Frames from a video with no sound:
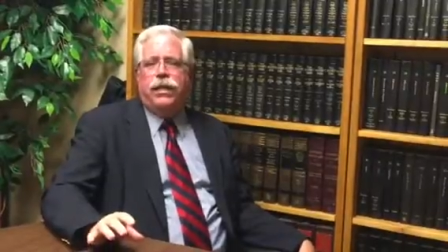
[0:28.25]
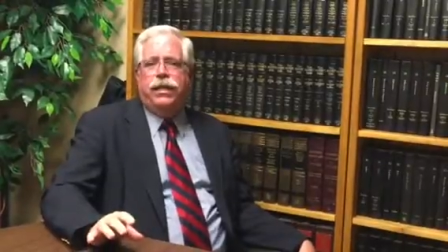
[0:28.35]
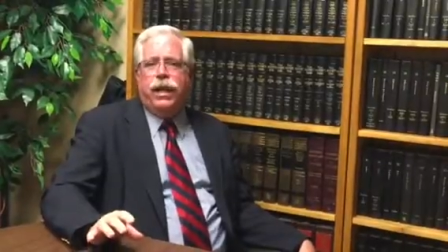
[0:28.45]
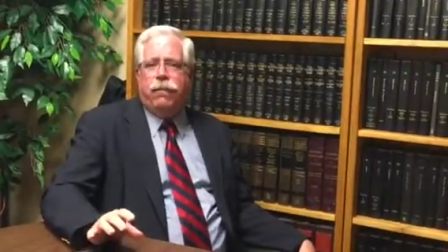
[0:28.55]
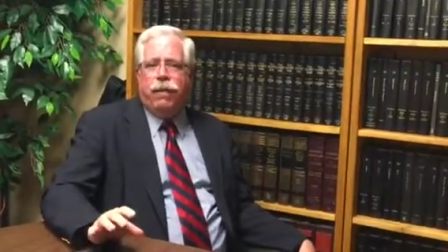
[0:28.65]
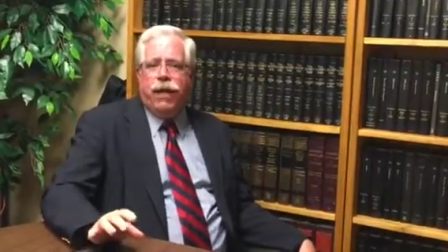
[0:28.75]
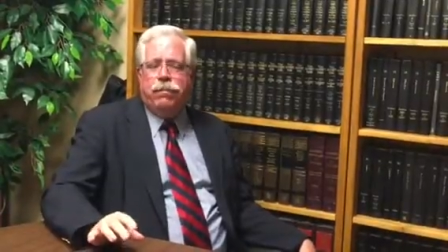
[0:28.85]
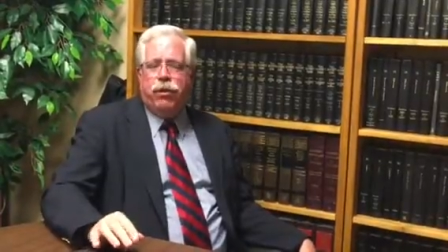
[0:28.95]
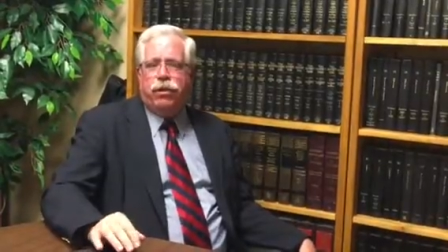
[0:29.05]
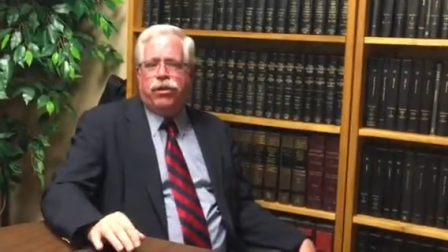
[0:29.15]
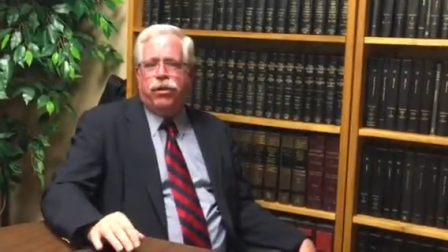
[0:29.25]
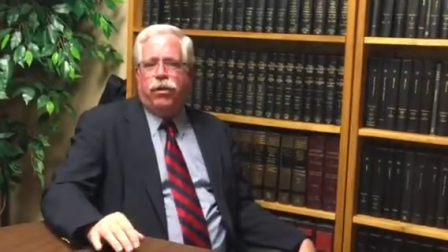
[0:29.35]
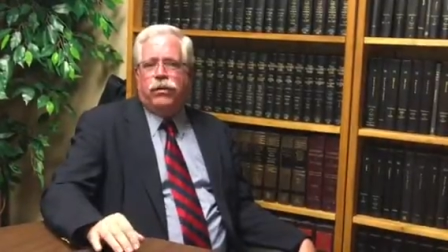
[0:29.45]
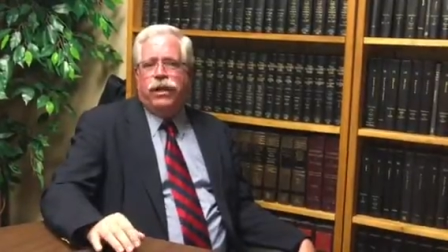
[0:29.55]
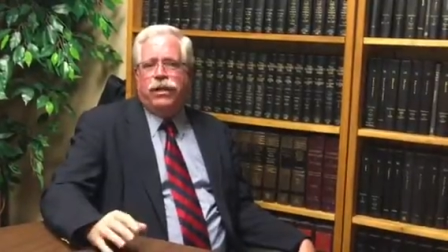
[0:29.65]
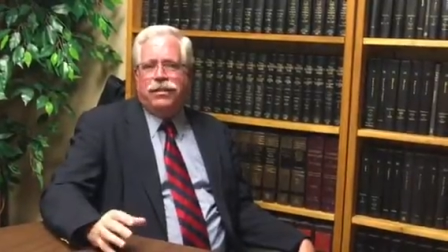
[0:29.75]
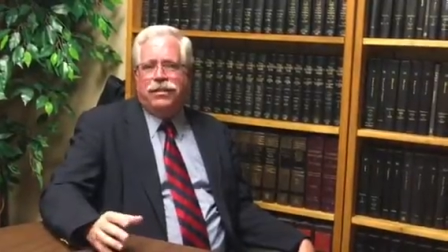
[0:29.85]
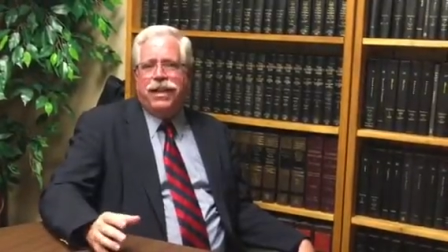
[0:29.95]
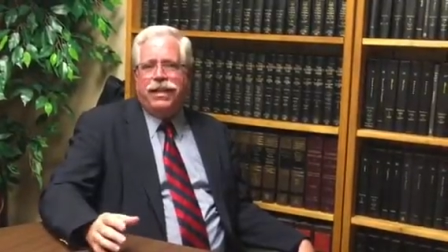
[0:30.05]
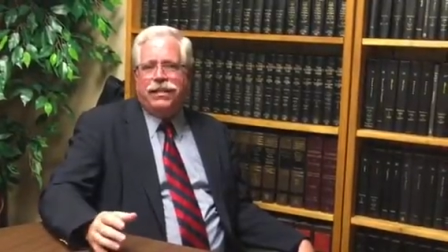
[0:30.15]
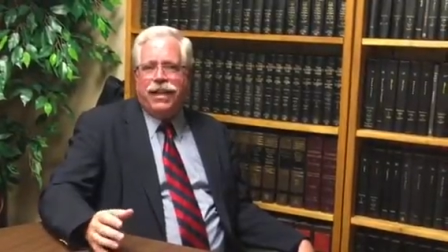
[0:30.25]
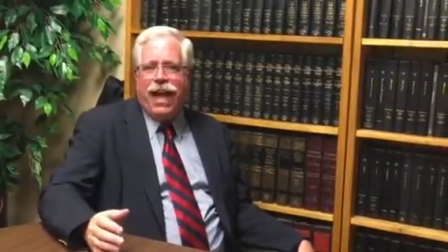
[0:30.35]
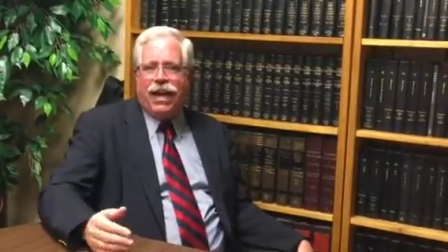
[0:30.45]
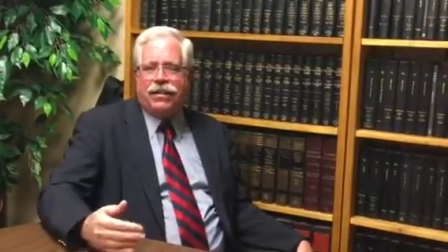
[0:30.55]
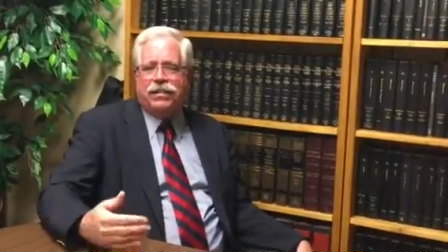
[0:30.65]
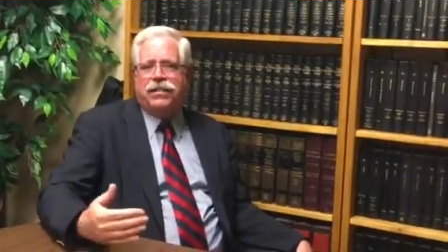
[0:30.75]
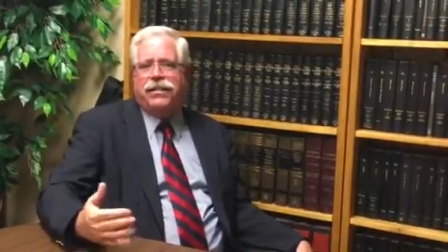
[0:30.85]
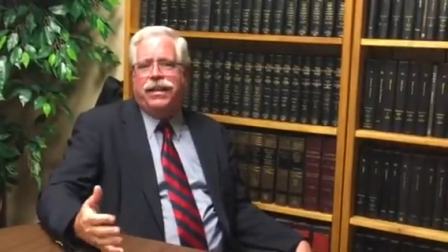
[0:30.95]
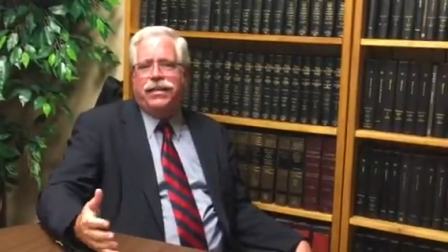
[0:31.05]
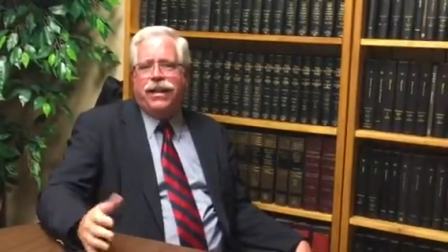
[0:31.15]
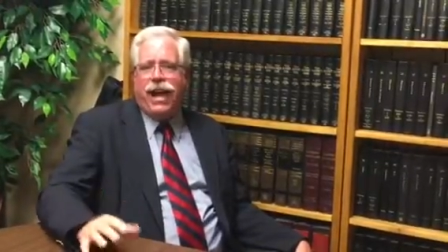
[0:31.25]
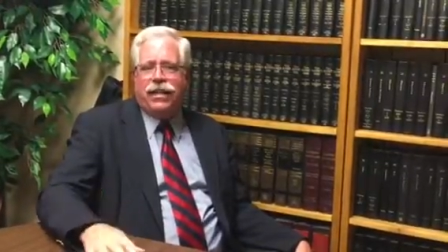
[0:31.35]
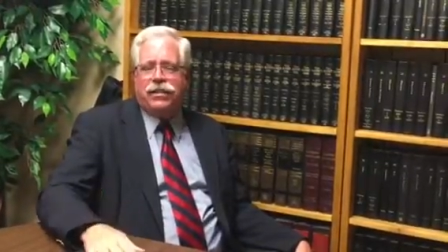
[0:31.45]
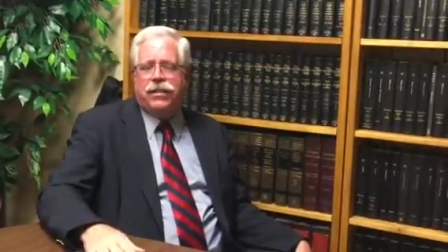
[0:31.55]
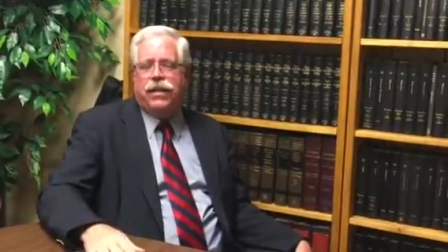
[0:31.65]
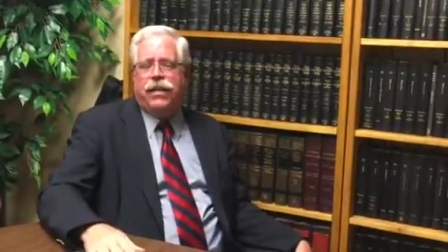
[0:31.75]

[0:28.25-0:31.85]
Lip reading: there might be what's called an estate tax. Estate tax